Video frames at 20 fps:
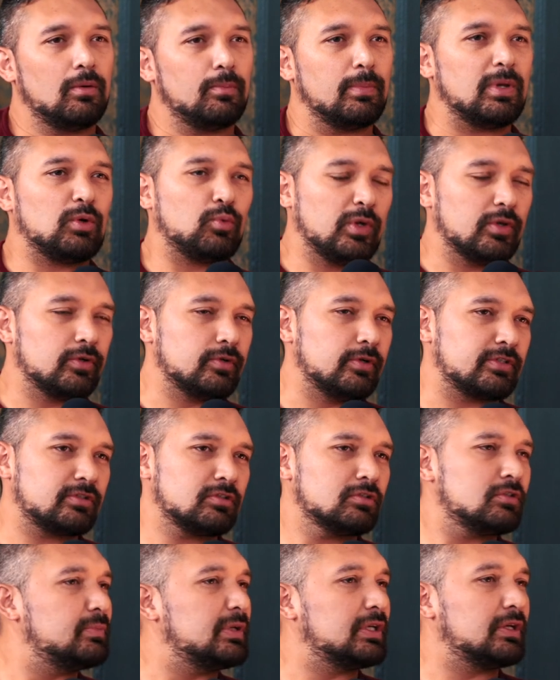But we
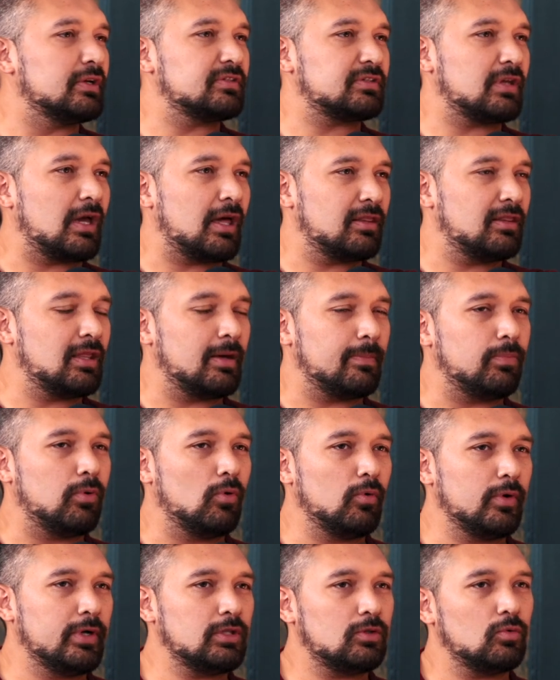understood because at that
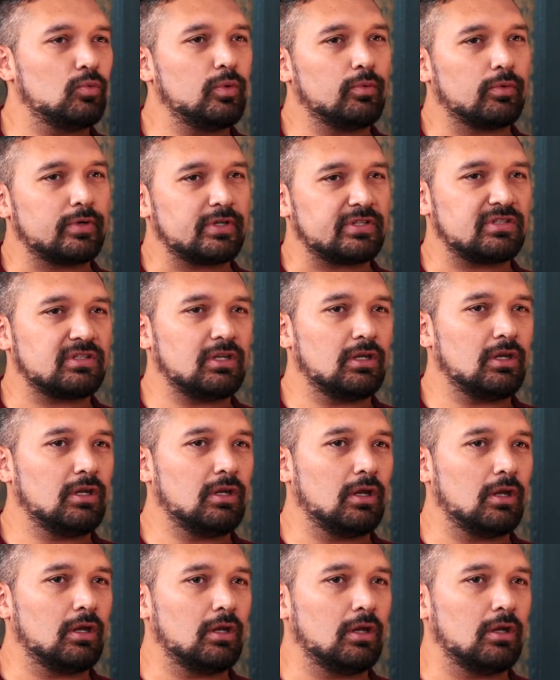point we were
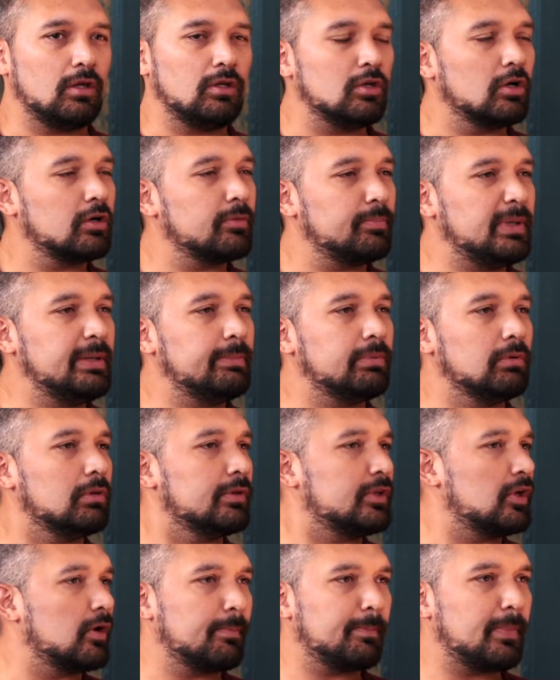seeing young
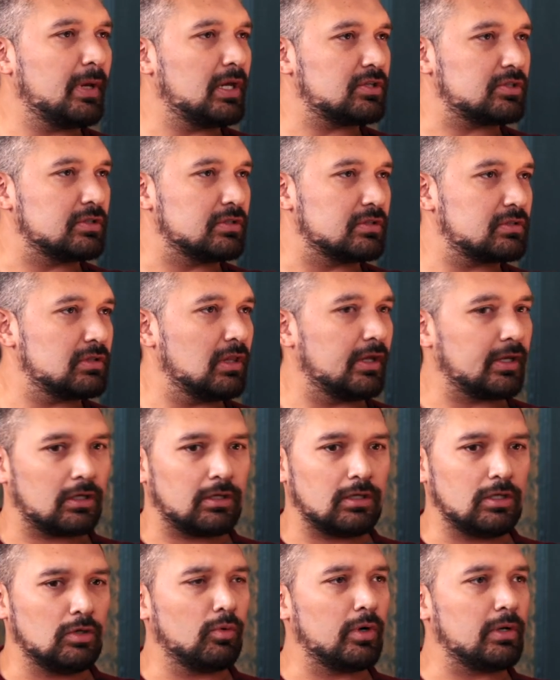people, young patients
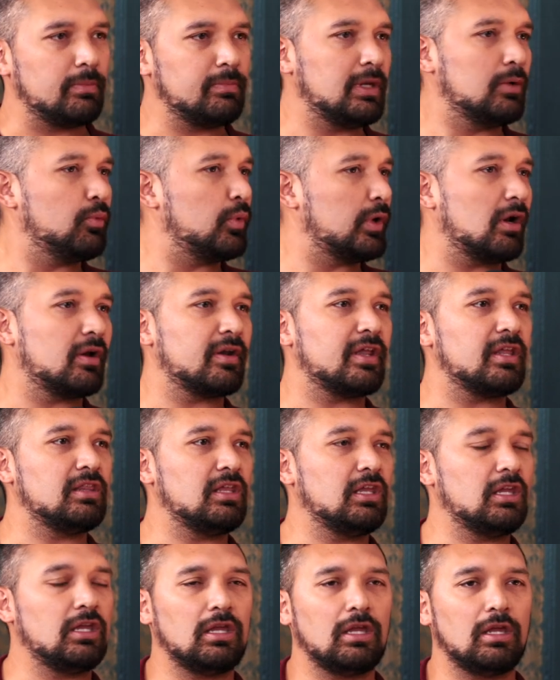like you and me without
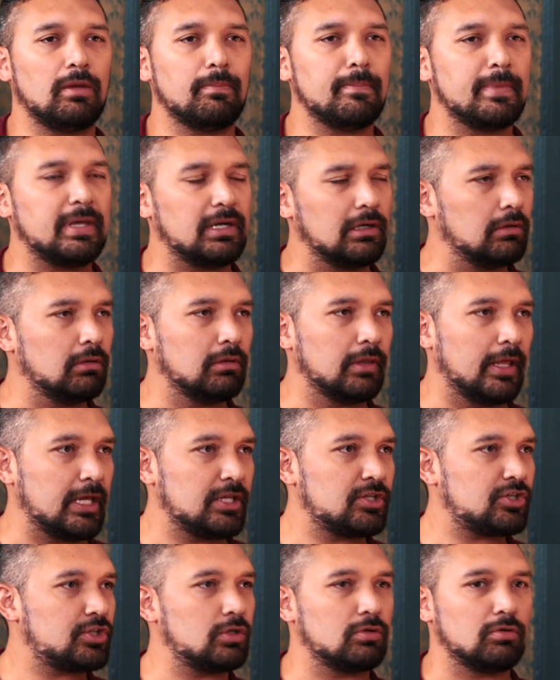any medical
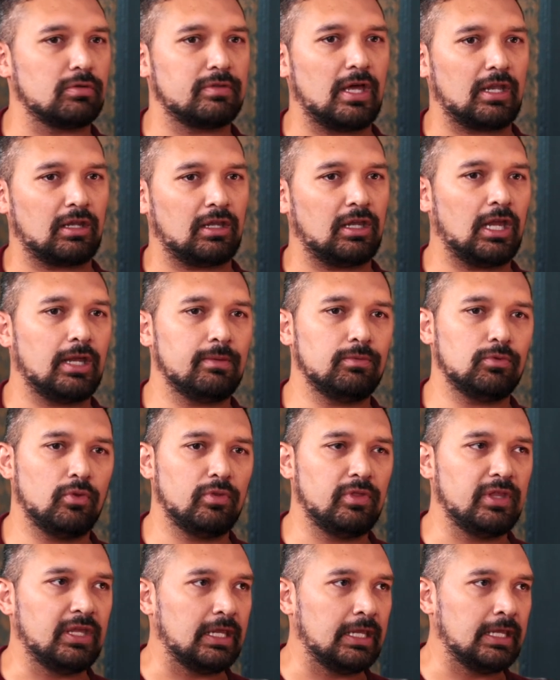issue that came to
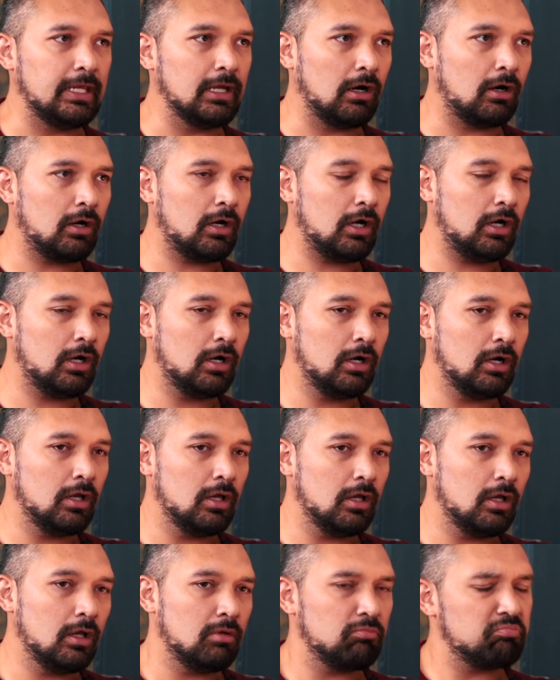the ER
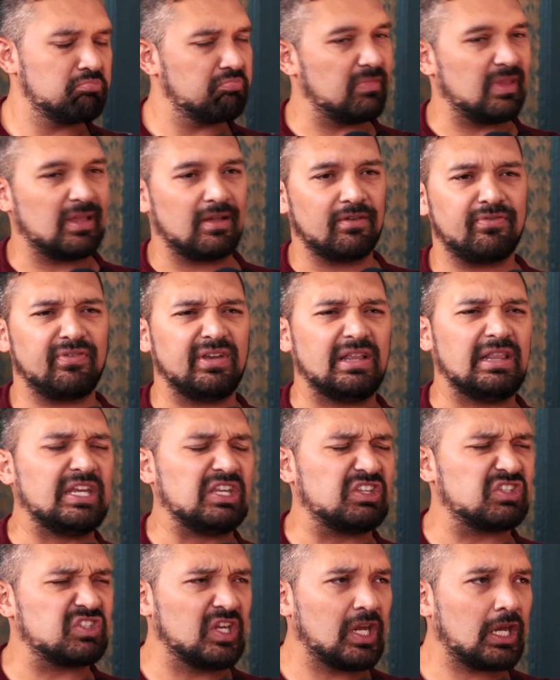
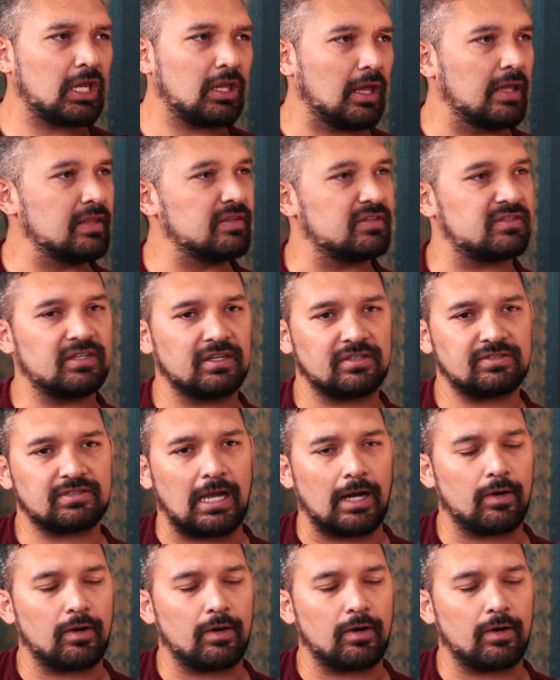feeling sick and six